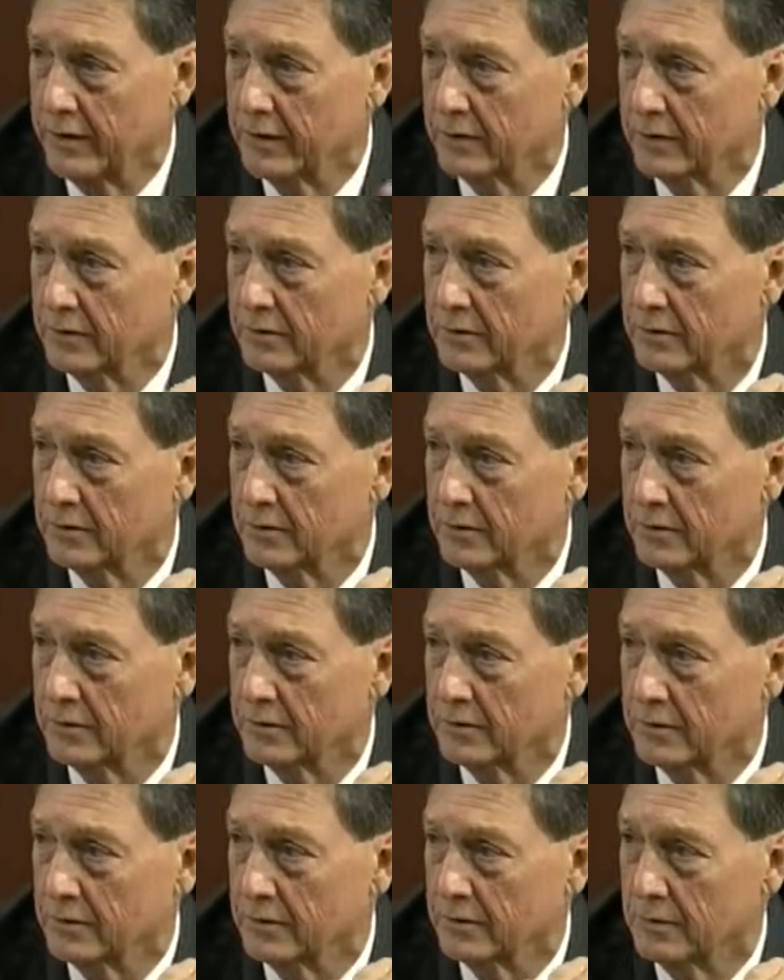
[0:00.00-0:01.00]
in
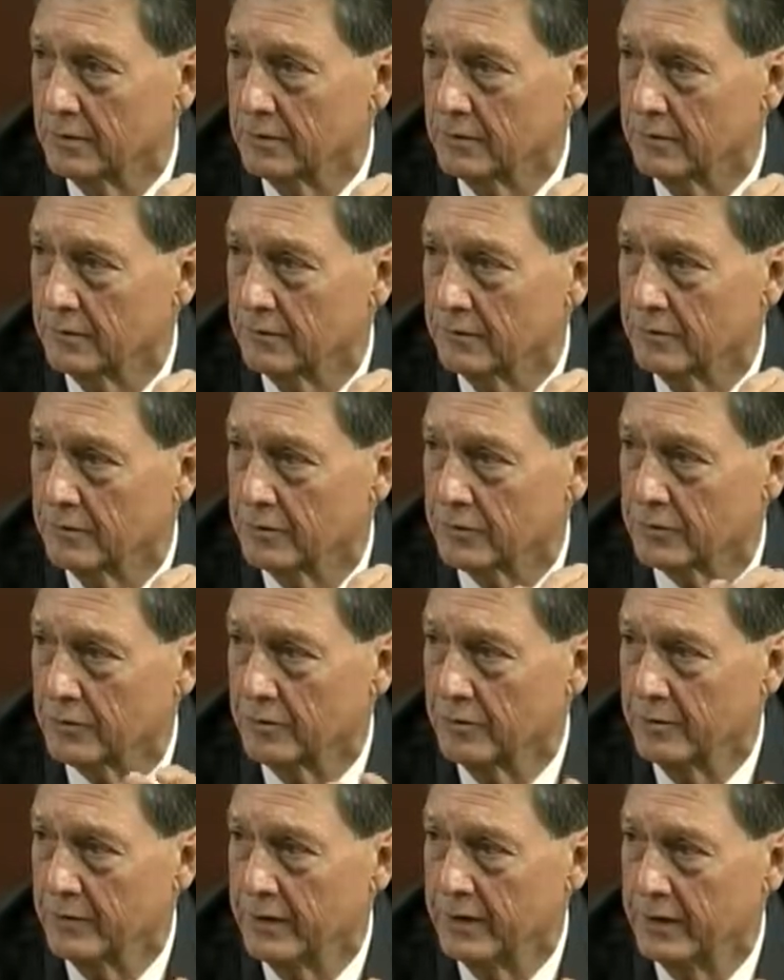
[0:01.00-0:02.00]
this
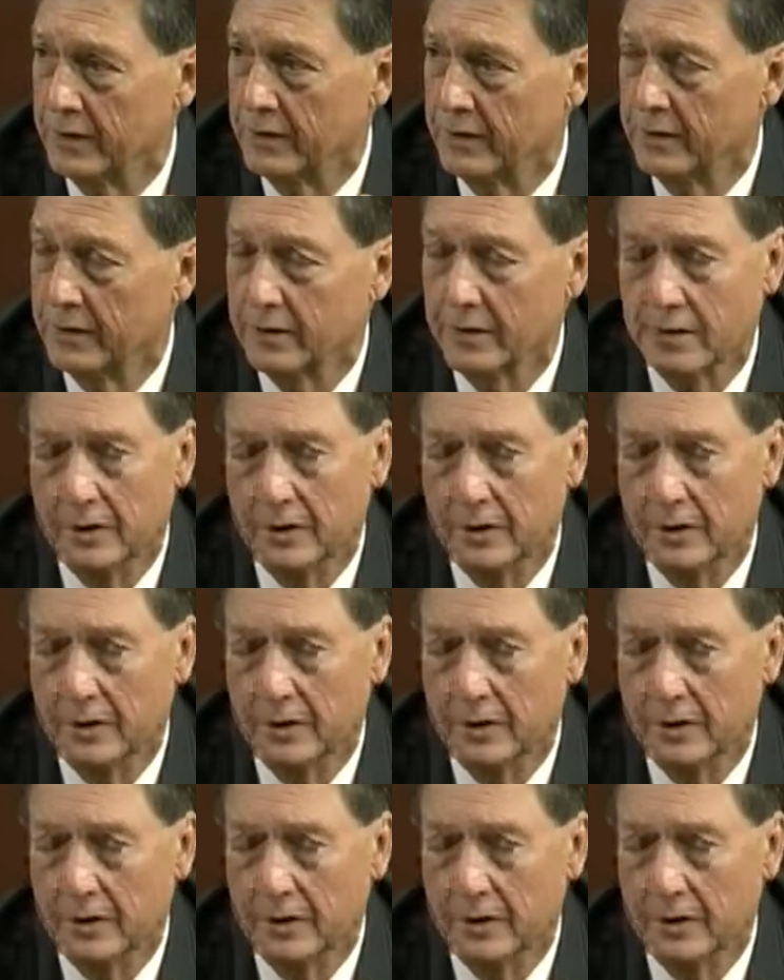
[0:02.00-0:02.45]
committee